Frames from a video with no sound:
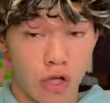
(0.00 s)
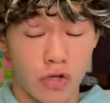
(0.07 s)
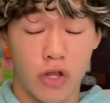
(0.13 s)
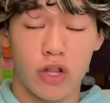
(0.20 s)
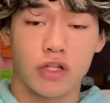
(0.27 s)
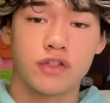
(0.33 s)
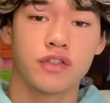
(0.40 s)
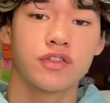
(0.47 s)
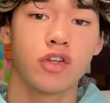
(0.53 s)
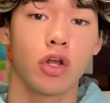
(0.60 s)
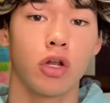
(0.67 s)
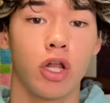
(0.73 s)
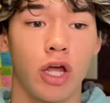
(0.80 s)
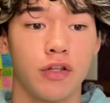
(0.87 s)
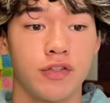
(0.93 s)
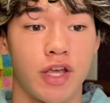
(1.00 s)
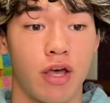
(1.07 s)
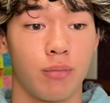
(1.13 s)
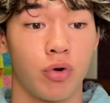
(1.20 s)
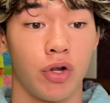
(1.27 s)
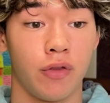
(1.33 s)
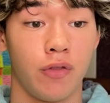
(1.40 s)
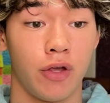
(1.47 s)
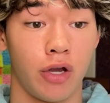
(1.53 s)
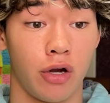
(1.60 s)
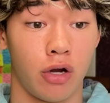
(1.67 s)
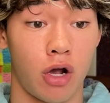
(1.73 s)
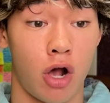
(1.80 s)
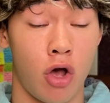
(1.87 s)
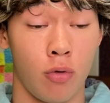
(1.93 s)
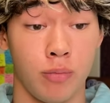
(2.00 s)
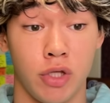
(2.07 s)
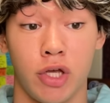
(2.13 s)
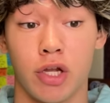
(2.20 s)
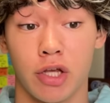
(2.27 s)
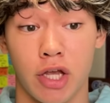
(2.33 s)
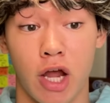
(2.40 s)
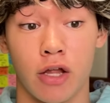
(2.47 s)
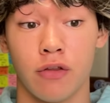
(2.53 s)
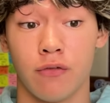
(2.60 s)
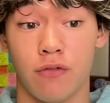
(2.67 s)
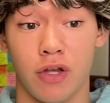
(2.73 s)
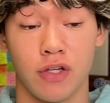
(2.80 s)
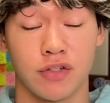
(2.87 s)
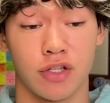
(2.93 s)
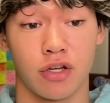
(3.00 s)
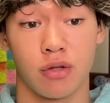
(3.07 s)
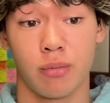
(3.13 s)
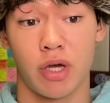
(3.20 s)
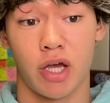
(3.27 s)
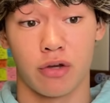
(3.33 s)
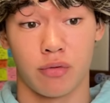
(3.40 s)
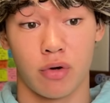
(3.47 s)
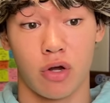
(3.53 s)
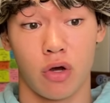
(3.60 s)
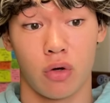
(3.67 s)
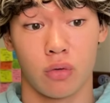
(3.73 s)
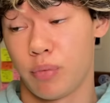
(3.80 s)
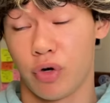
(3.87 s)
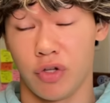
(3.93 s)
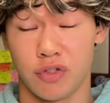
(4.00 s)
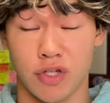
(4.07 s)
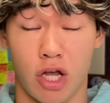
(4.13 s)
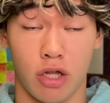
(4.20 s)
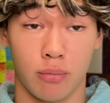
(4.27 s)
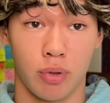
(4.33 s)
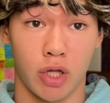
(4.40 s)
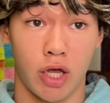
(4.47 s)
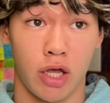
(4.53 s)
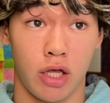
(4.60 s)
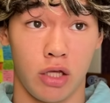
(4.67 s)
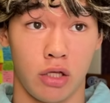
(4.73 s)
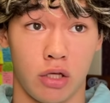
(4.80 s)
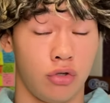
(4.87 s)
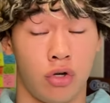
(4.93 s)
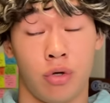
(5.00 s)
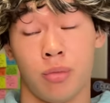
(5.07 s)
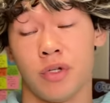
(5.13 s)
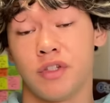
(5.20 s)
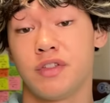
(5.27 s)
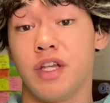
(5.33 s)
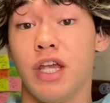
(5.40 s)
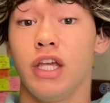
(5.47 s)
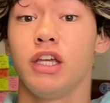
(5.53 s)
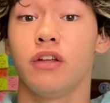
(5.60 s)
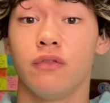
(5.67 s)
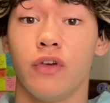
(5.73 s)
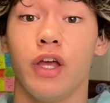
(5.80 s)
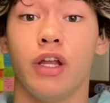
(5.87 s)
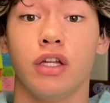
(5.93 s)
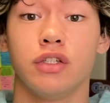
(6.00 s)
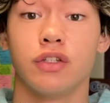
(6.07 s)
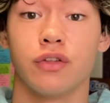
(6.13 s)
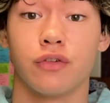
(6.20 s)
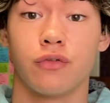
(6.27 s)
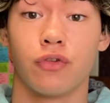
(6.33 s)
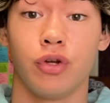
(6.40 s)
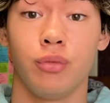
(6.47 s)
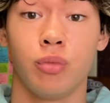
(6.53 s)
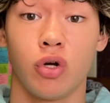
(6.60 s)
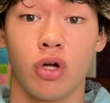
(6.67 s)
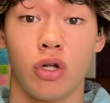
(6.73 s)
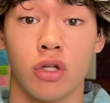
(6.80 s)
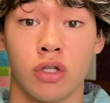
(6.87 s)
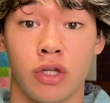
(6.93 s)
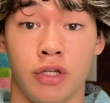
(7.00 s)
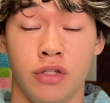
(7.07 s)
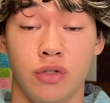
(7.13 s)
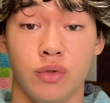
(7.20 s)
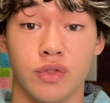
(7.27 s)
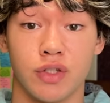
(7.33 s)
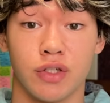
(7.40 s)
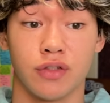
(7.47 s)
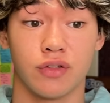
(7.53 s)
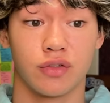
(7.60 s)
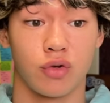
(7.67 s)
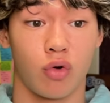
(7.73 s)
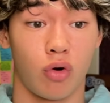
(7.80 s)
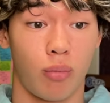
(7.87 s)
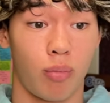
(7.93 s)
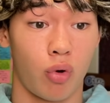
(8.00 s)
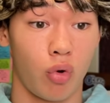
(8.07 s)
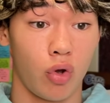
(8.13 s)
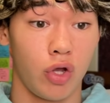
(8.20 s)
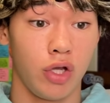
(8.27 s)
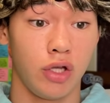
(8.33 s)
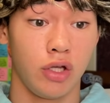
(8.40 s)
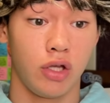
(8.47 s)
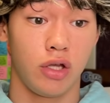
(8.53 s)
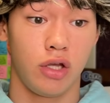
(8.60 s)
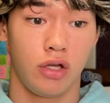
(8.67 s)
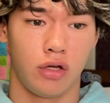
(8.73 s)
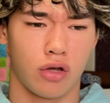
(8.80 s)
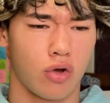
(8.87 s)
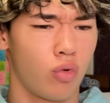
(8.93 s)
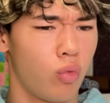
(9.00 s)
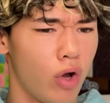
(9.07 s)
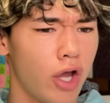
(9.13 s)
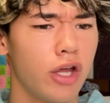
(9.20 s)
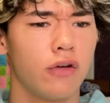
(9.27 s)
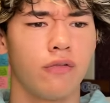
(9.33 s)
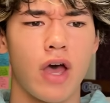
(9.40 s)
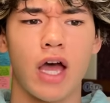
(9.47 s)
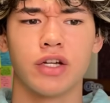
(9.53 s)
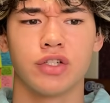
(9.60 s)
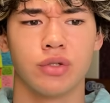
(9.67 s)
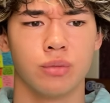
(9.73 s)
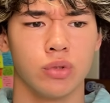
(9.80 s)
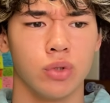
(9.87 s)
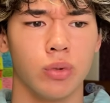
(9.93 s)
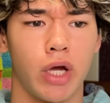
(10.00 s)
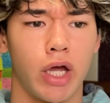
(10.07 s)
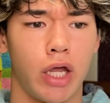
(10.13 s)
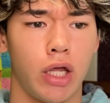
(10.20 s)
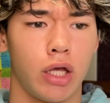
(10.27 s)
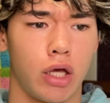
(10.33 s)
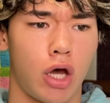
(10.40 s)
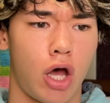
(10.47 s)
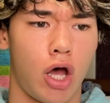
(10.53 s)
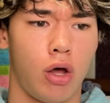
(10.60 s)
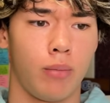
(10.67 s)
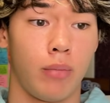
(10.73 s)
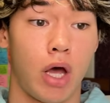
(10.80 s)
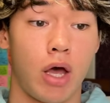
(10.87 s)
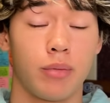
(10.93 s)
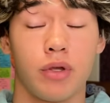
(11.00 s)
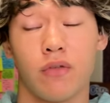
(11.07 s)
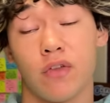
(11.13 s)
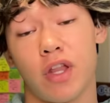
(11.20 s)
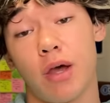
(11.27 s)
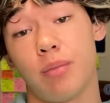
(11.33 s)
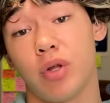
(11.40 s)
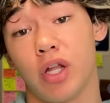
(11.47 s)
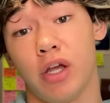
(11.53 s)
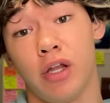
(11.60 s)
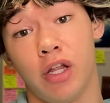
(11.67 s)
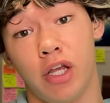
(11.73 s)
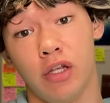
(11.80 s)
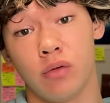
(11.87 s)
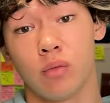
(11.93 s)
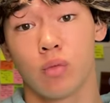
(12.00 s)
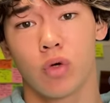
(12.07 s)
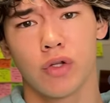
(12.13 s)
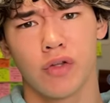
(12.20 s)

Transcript: Okay, that's a subtle head tap right there. Um, you hit a guy in the face out of the back row. Pretty solid play. You're able to take advantage of the free ball and use it to score a point in a quite a fashionable way. Um, I'm giving that play an eight. Well